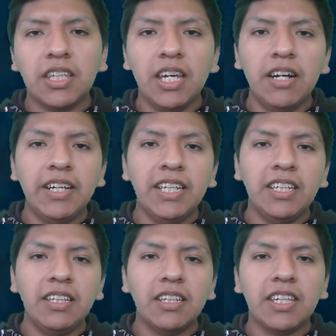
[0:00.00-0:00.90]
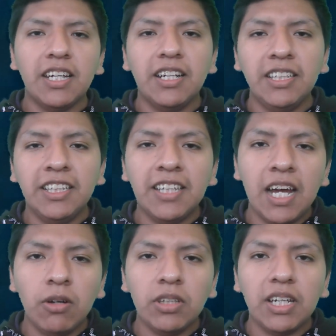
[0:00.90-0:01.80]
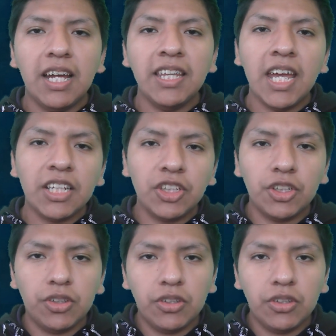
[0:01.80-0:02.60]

carrying out an action,